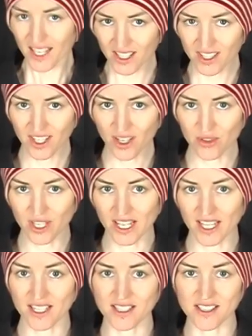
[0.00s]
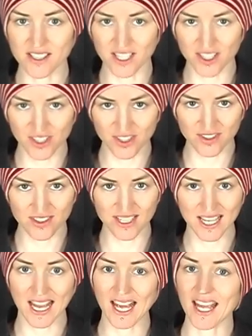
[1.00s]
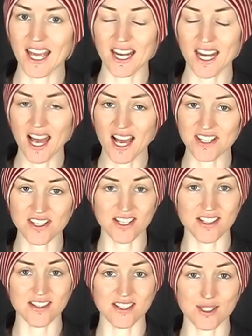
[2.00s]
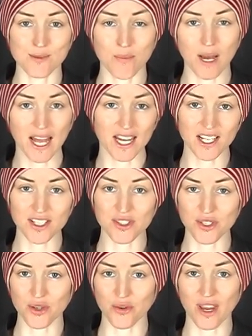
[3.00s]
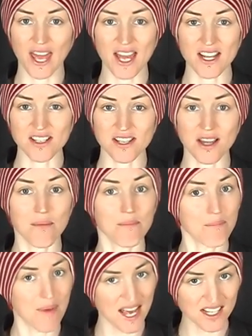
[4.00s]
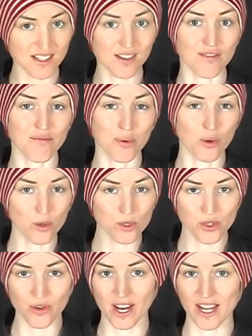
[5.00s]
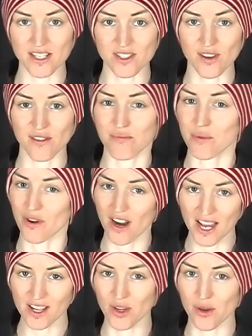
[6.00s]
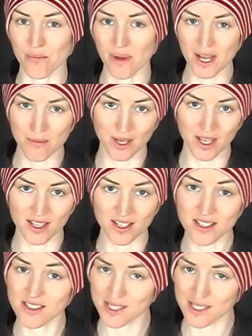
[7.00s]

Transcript: Kia ora, in Stick News today, an artist is planning to create a massive portrait of Barack Obama in